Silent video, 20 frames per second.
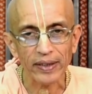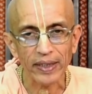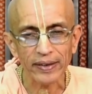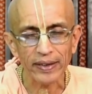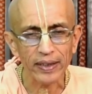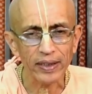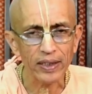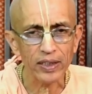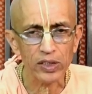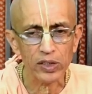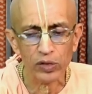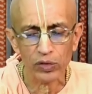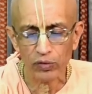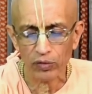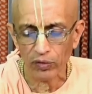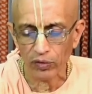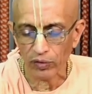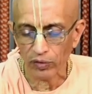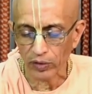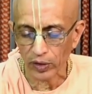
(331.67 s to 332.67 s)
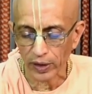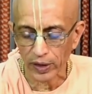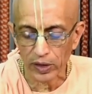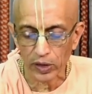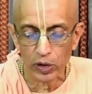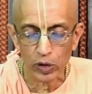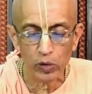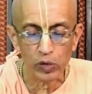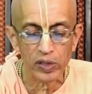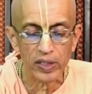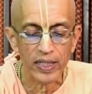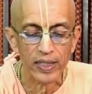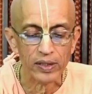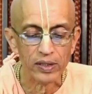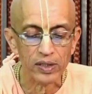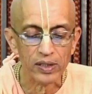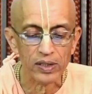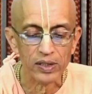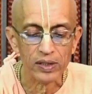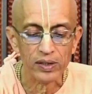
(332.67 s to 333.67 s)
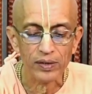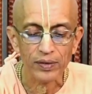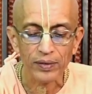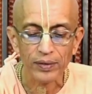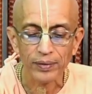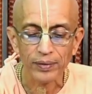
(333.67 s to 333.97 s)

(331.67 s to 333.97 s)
They think it is, it is useless.